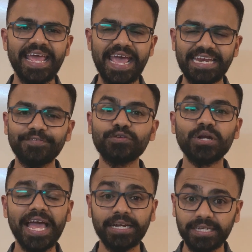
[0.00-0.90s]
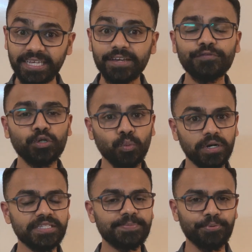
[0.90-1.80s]
And if you'd like to give
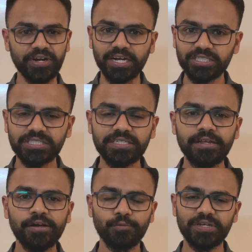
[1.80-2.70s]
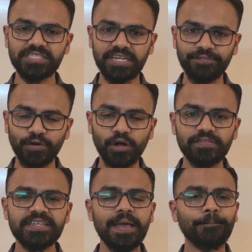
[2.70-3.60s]
towards production, which
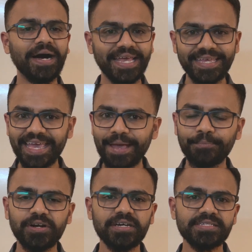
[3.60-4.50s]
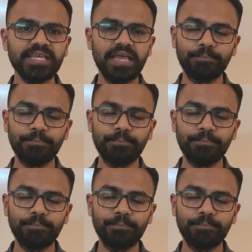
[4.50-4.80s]
involves buying cameras,